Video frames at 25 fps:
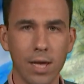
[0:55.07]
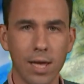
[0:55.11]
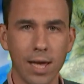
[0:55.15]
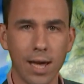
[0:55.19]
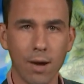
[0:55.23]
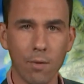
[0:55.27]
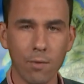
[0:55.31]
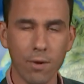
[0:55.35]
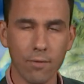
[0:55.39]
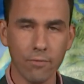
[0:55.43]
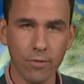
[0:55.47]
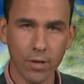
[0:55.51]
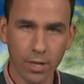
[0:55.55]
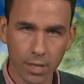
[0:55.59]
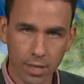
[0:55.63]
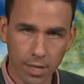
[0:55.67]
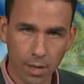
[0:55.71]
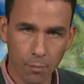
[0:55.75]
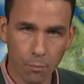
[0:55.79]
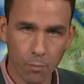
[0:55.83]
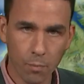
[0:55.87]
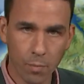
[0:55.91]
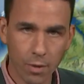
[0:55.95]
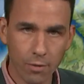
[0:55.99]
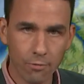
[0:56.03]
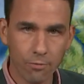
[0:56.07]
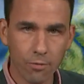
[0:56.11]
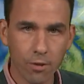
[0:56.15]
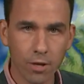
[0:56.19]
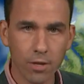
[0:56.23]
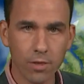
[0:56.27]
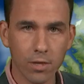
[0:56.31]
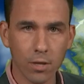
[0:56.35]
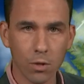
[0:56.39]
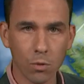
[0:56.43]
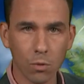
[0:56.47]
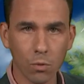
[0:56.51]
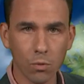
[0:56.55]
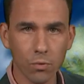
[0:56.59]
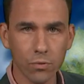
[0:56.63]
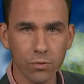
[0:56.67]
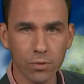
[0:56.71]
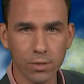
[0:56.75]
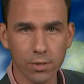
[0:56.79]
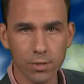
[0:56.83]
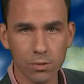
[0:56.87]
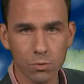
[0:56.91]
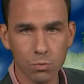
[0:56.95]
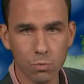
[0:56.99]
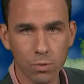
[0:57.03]
However, come a bit further north
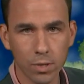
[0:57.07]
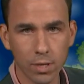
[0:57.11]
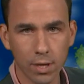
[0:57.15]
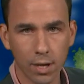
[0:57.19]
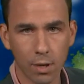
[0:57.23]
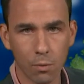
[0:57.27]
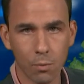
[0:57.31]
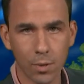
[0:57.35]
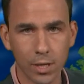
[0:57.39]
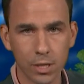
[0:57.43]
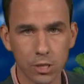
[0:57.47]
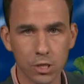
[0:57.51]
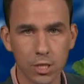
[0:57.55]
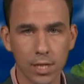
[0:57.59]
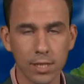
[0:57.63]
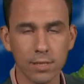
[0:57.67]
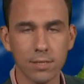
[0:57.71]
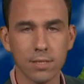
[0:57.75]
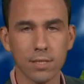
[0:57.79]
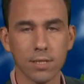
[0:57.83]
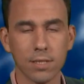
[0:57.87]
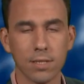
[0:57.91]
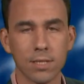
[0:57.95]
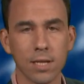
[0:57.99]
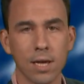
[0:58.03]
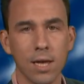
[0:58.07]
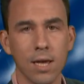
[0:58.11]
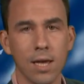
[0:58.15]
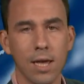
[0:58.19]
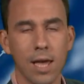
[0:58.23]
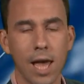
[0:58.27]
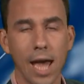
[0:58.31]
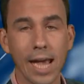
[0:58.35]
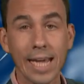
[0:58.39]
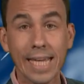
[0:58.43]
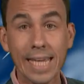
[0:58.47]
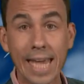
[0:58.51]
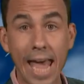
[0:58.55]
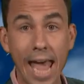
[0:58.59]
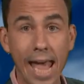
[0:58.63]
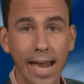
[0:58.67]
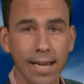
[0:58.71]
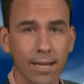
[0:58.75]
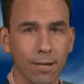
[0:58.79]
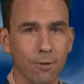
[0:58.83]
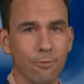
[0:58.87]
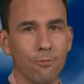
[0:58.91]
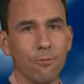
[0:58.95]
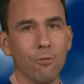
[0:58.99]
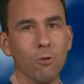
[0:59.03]
and we are well sheltered
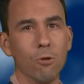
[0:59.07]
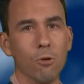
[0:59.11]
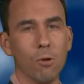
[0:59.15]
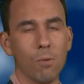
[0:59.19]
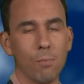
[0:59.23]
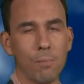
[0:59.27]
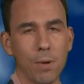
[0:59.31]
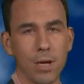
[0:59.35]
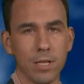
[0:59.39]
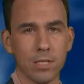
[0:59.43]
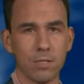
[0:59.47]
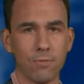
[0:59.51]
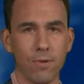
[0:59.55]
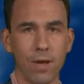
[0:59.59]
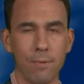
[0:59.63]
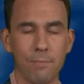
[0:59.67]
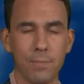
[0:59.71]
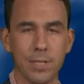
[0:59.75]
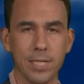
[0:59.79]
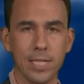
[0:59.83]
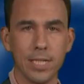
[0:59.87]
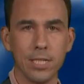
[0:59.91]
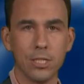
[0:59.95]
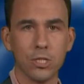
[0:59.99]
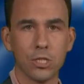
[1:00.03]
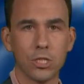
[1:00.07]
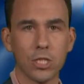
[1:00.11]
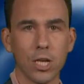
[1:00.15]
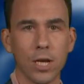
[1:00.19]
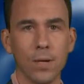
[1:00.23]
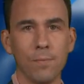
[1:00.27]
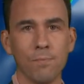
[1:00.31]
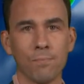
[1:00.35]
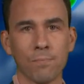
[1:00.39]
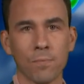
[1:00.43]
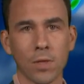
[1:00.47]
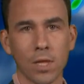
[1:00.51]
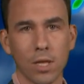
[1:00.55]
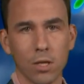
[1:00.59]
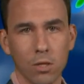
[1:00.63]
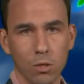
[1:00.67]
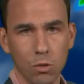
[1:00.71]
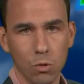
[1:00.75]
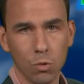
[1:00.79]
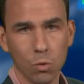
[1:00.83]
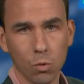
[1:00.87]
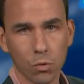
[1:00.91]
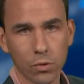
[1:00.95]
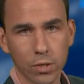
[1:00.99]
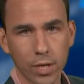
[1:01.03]
again for parts of Aberdeenshire,
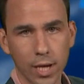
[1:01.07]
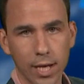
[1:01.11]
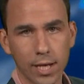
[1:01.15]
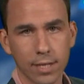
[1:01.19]
Northern